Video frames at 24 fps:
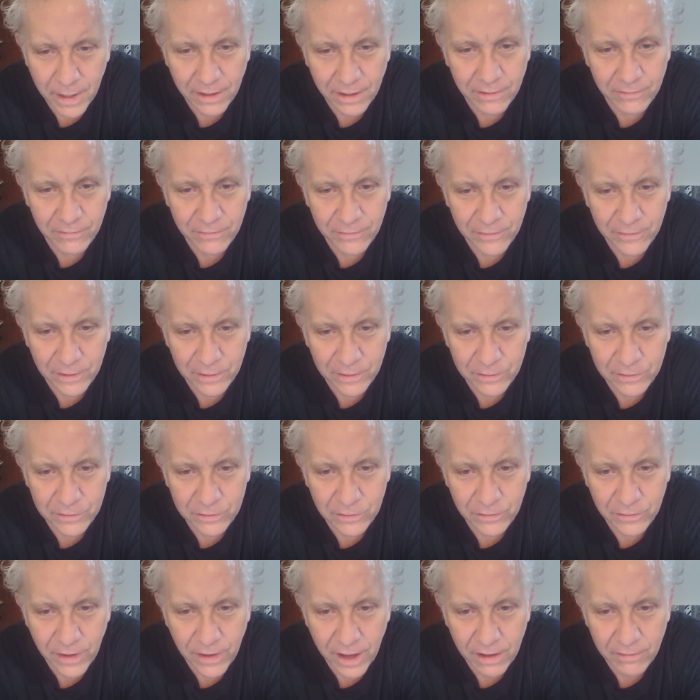the
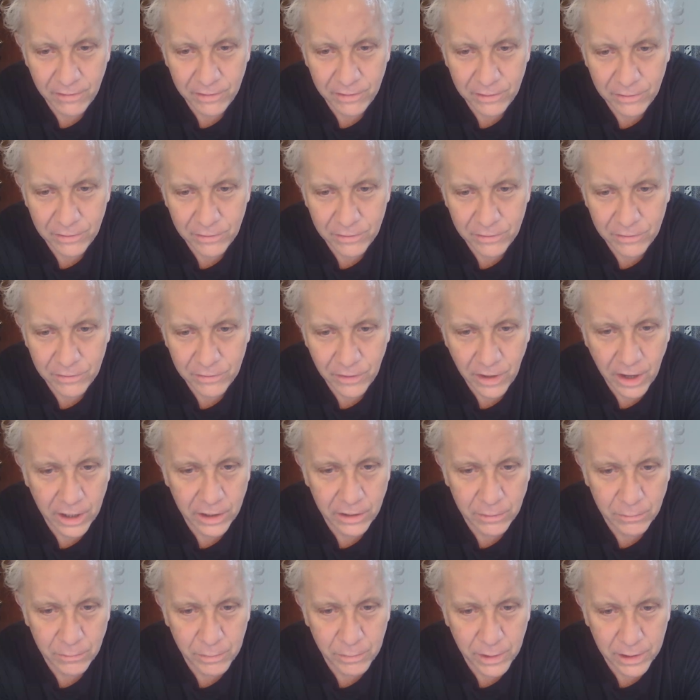benefits of having
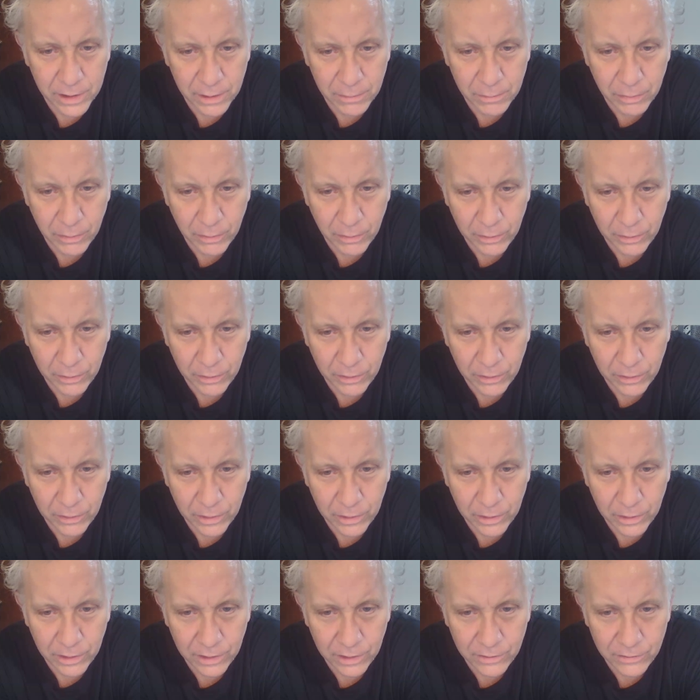frightened
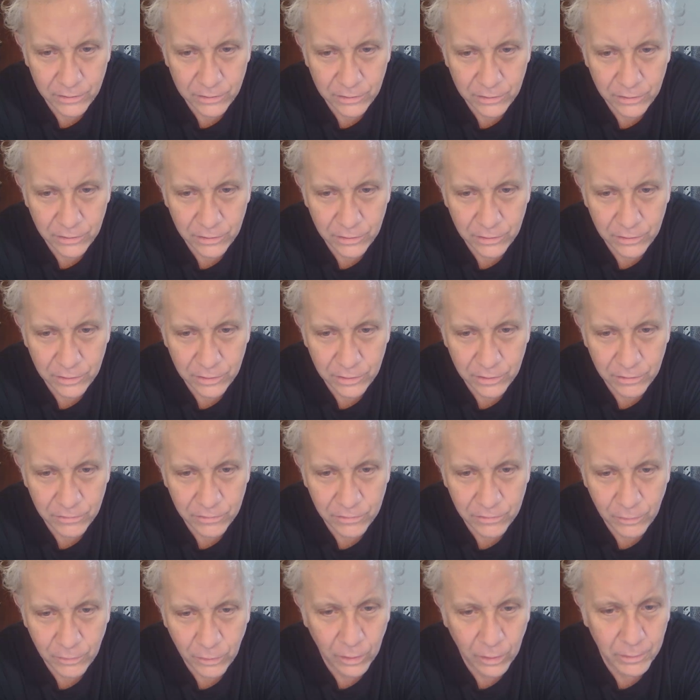people
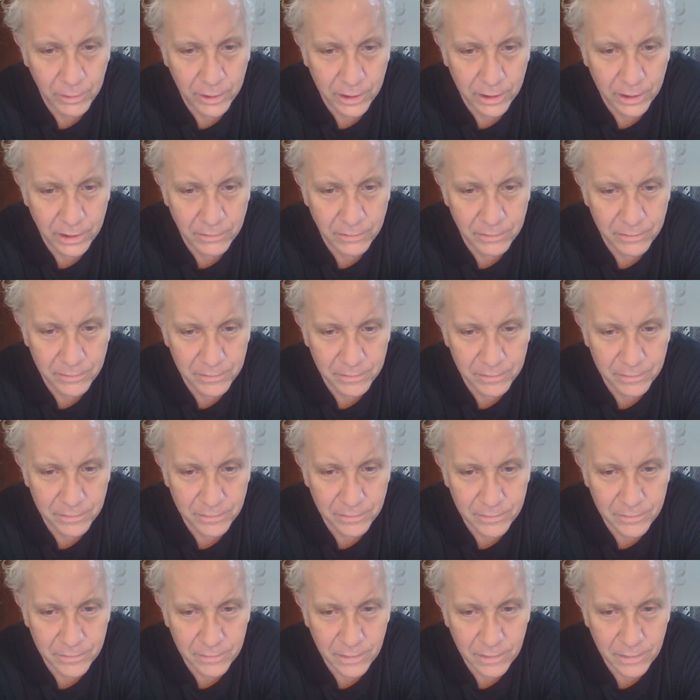into conformity.